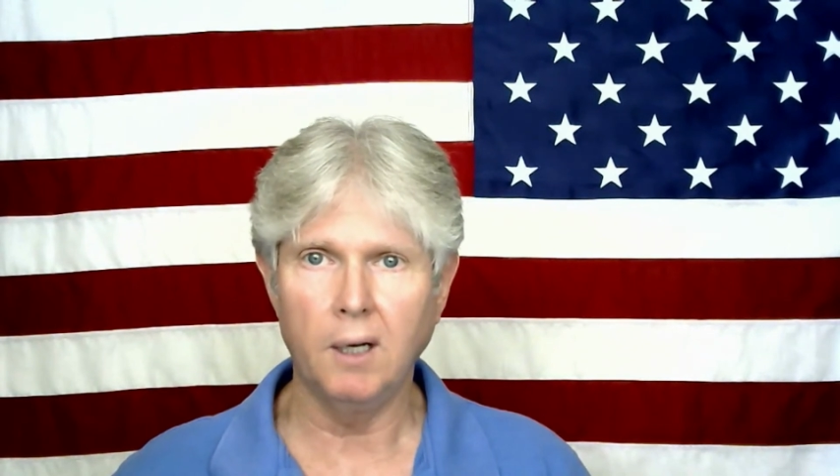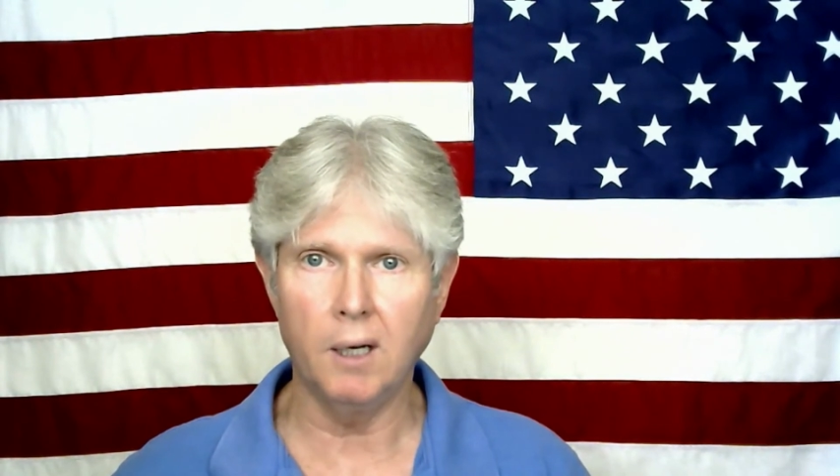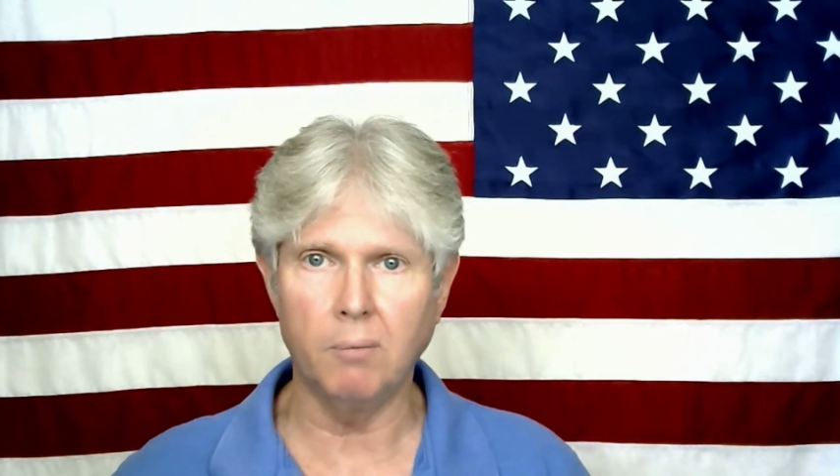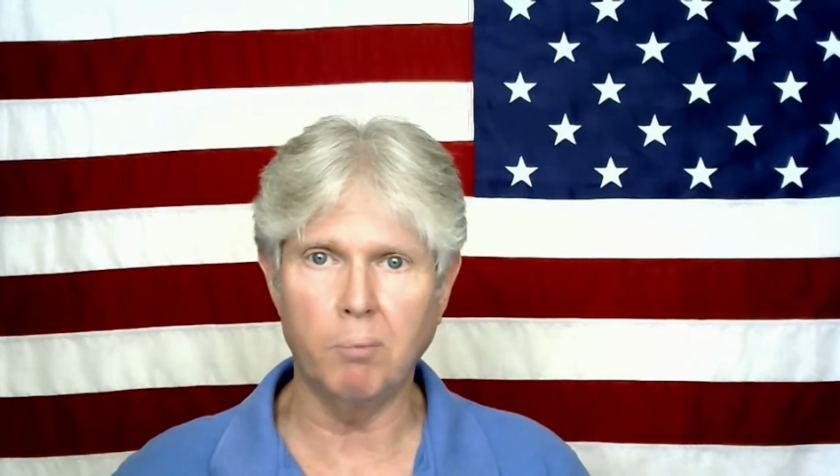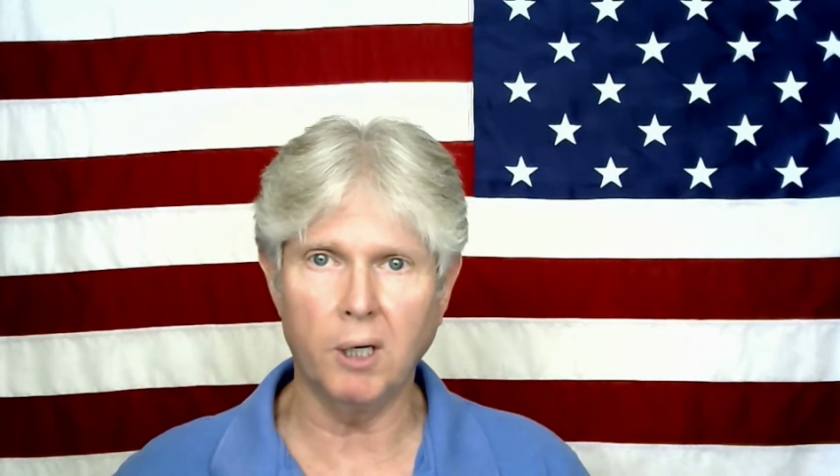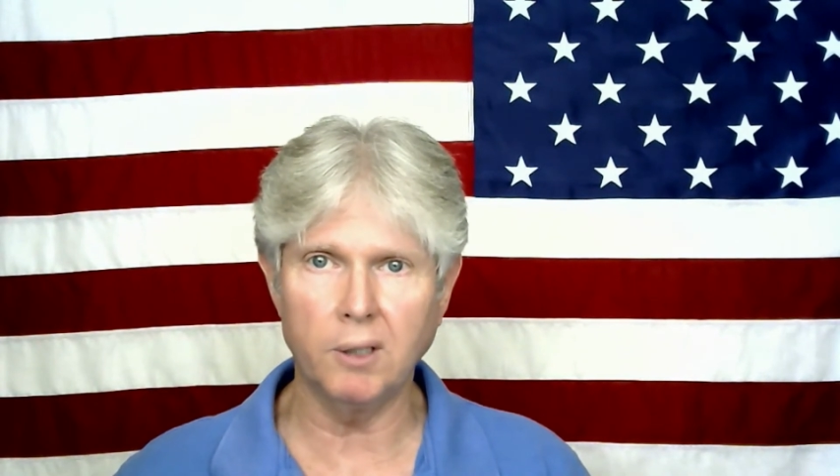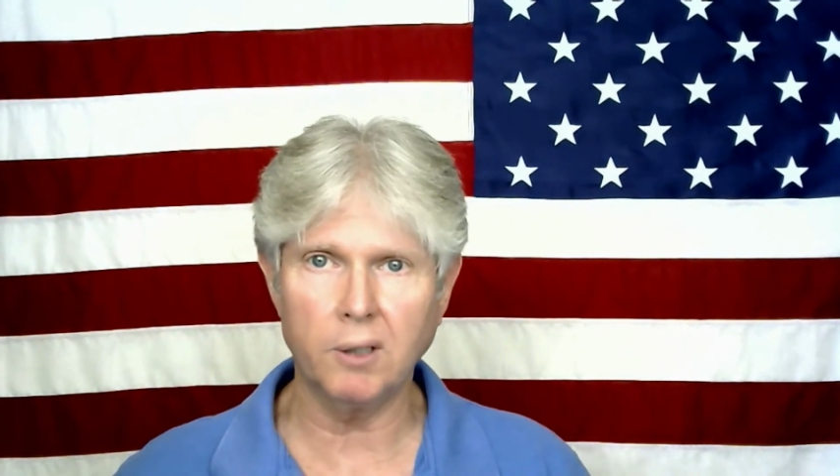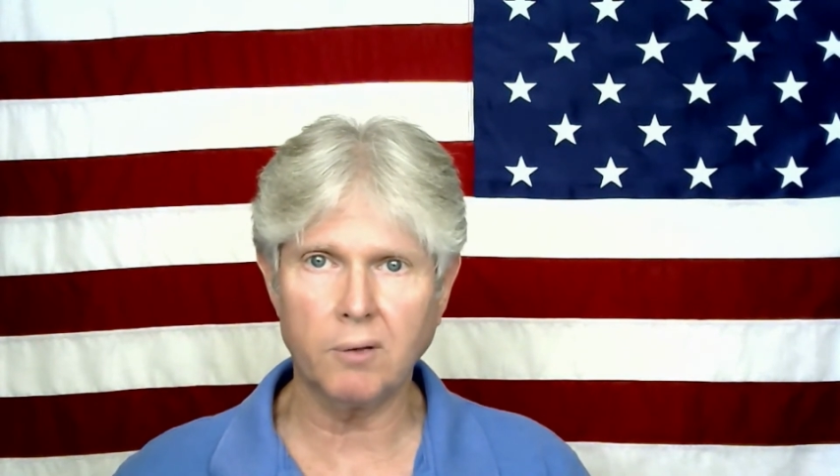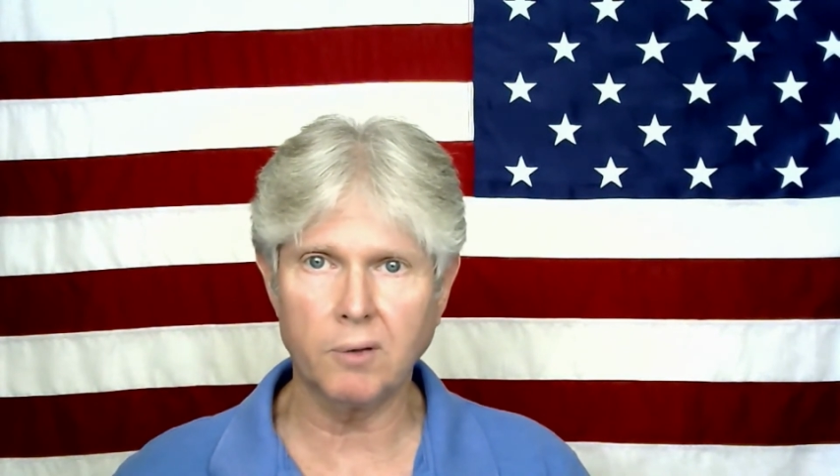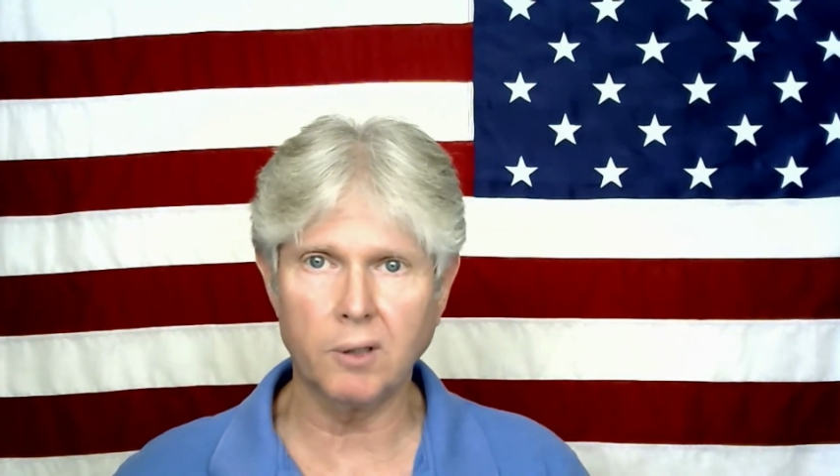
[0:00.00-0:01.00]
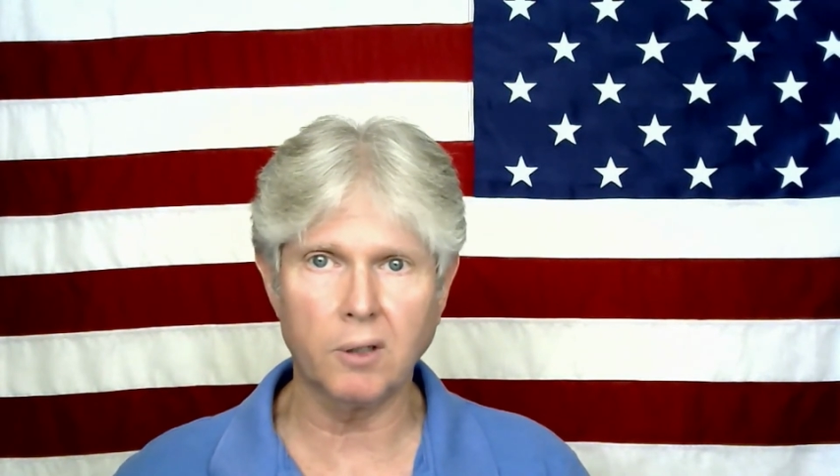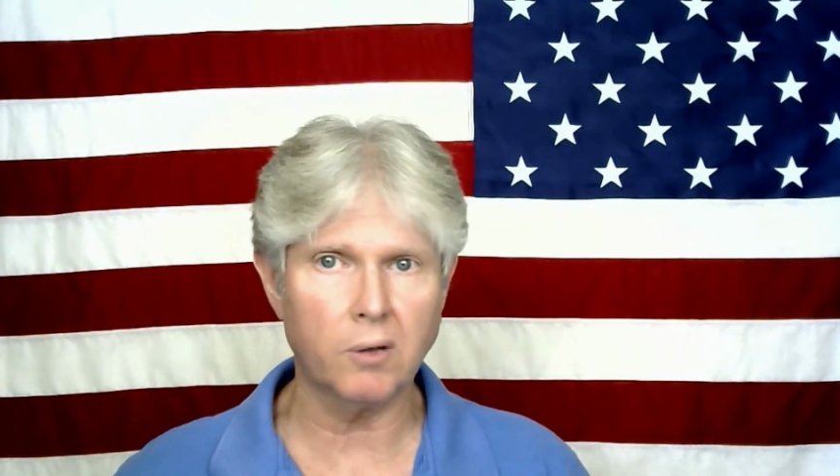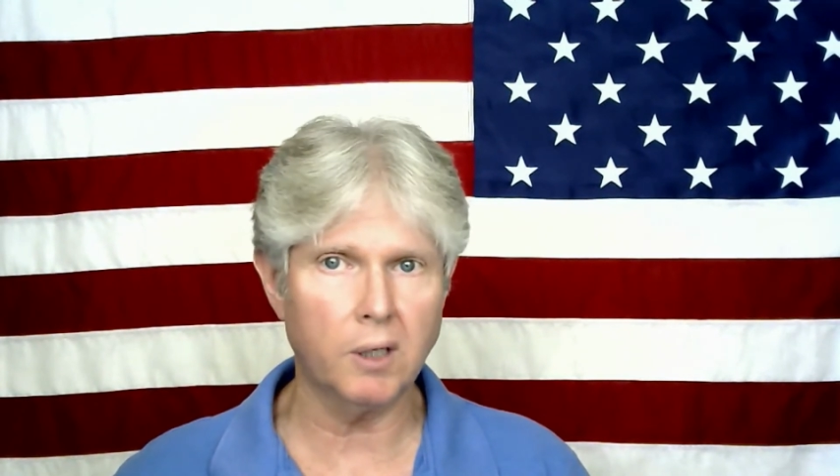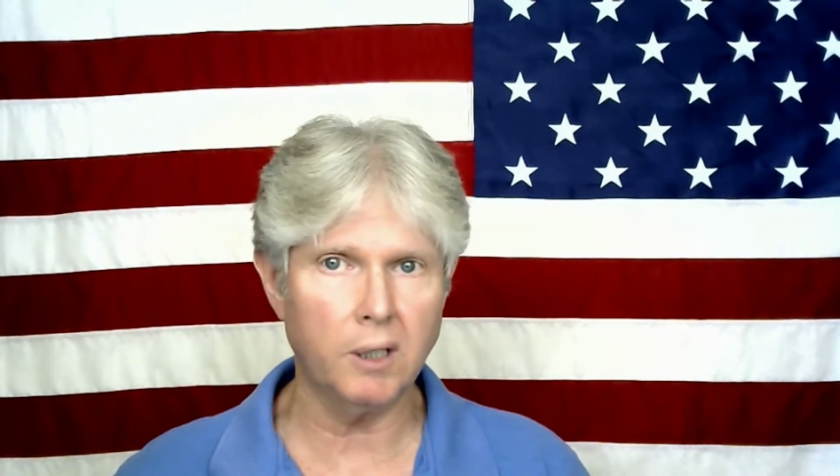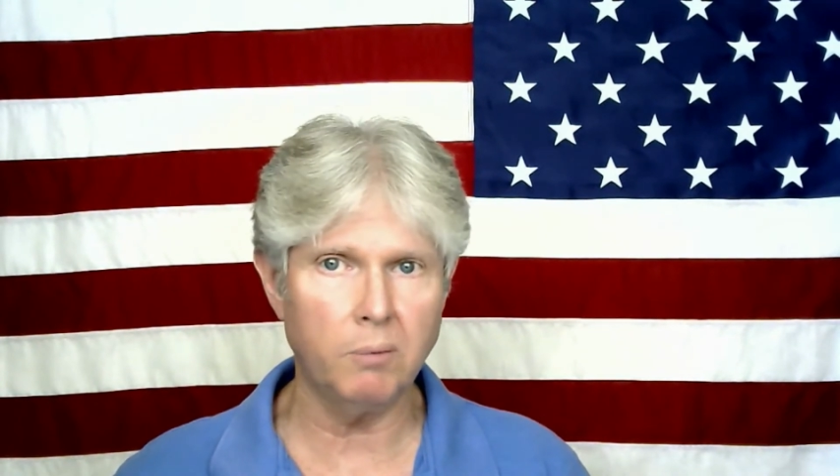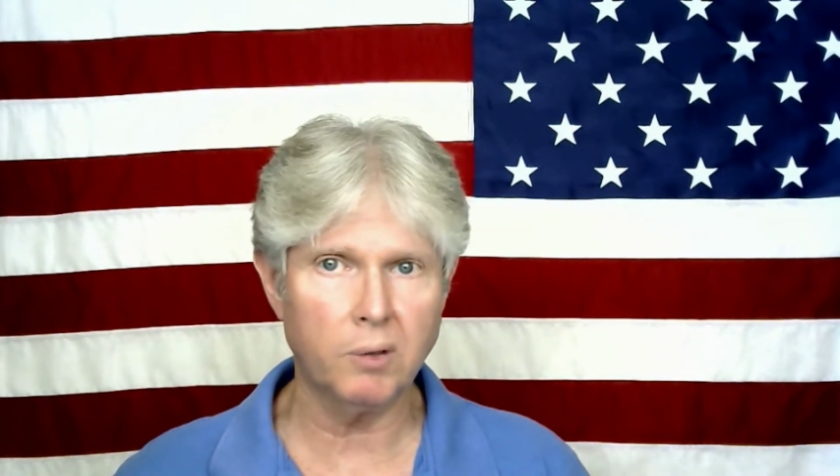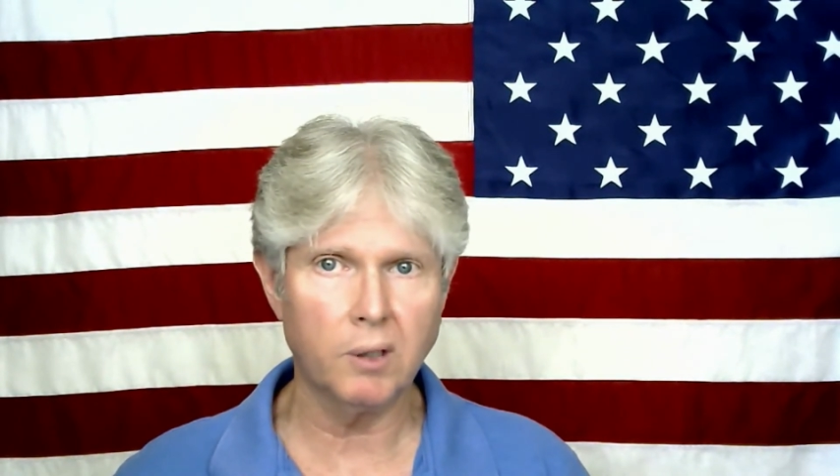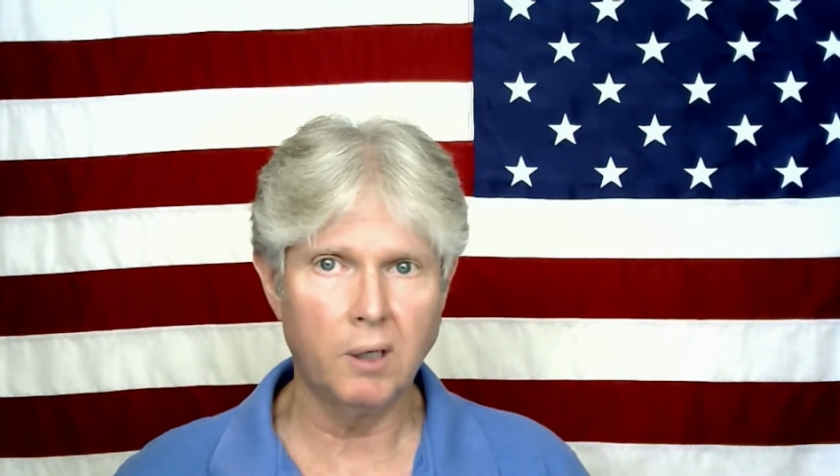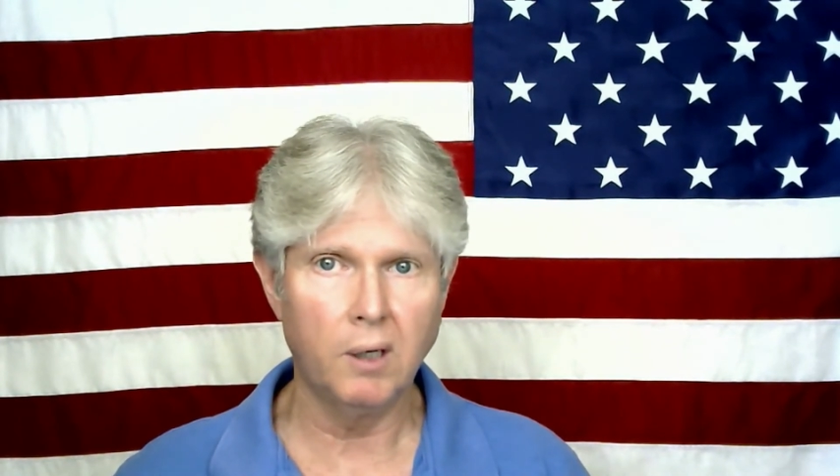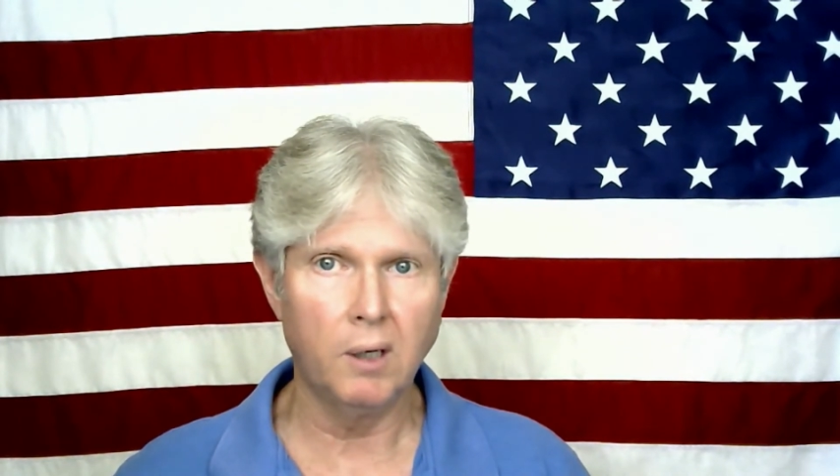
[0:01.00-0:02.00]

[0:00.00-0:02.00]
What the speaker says: and punished for their crimes?